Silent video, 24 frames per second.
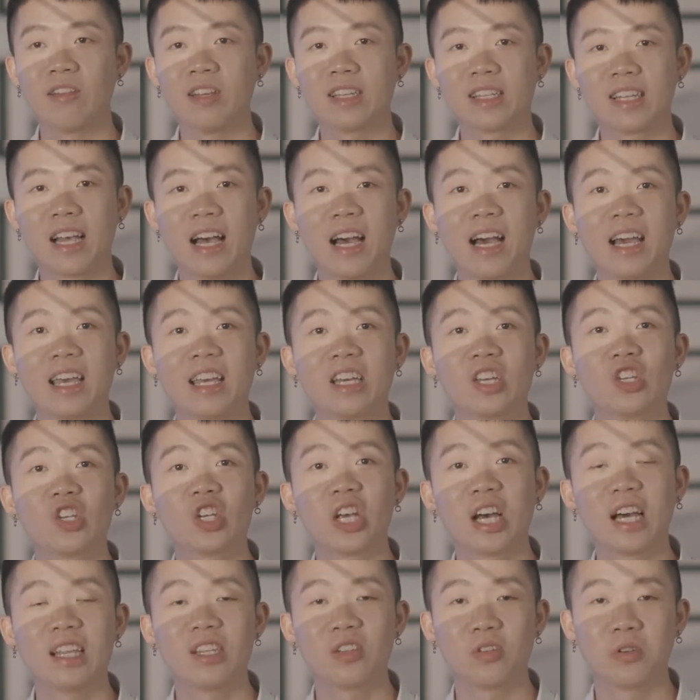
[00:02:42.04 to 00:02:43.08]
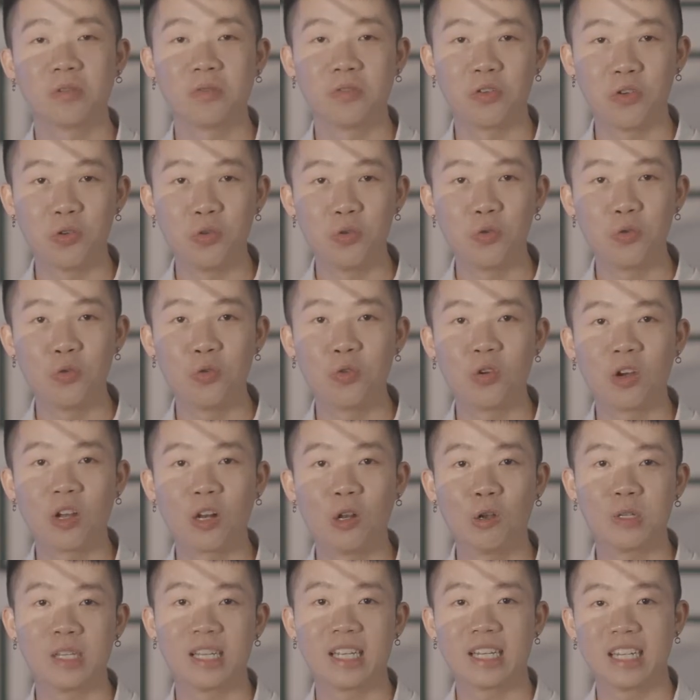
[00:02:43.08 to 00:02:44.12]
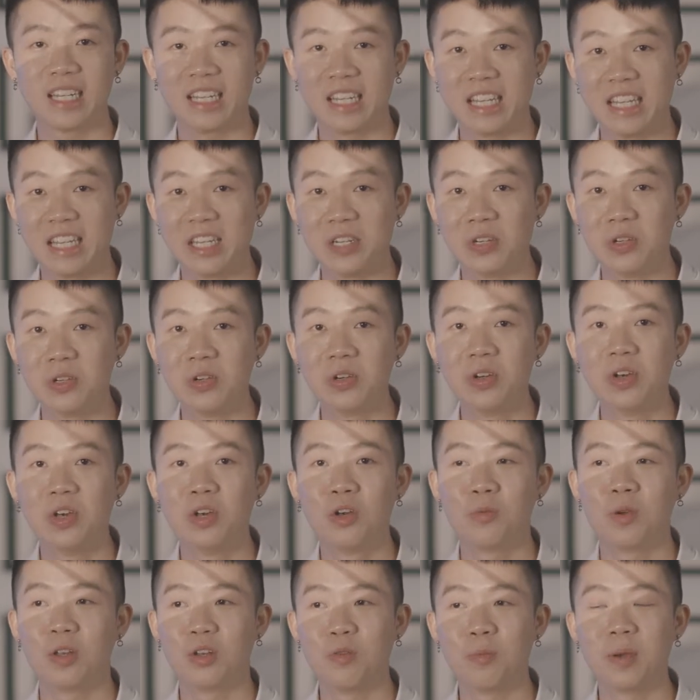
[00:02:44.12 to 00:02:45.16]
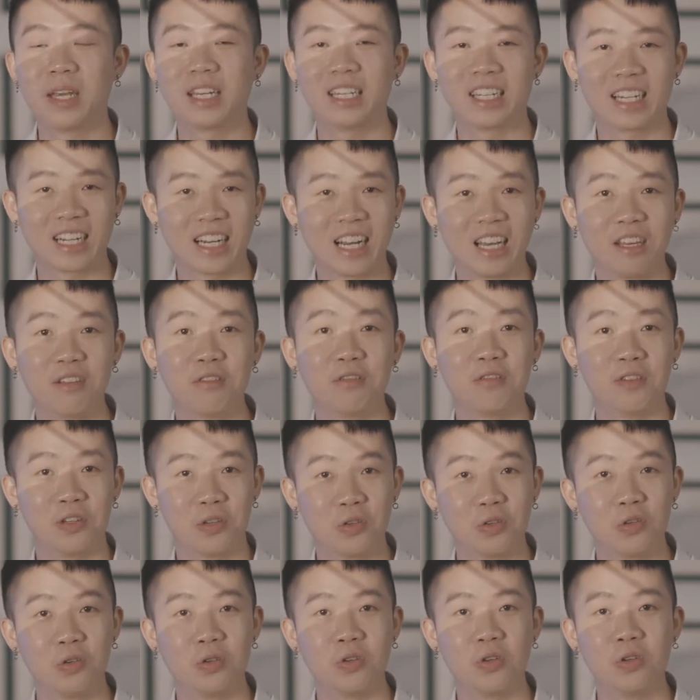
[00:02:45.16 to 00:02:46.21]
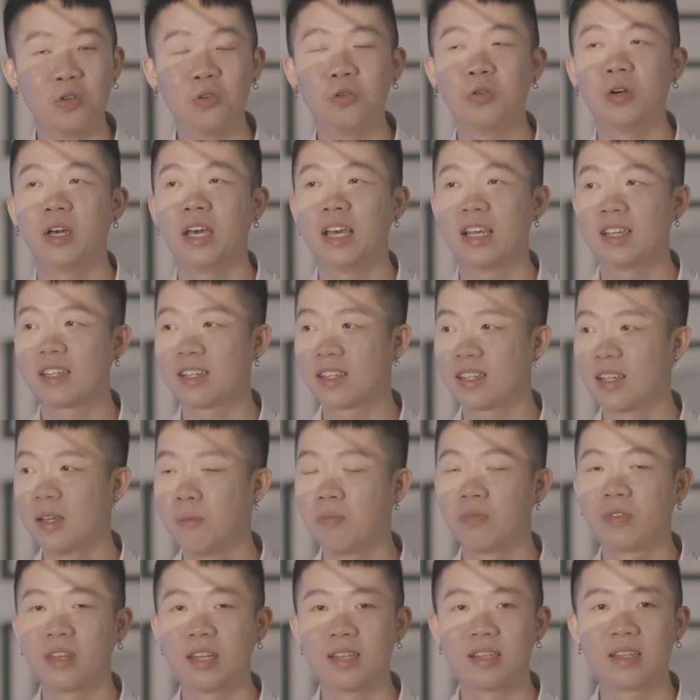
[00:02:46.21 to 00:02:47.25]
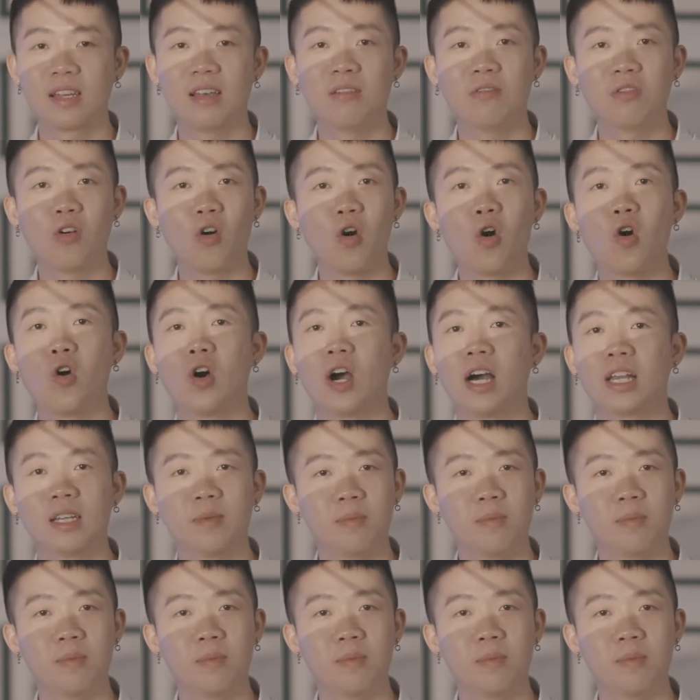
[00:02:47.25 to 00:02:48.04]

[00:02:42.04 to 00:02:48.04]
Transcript: is a higher chance of you closing the deal when you make the client feel good, as the same for all other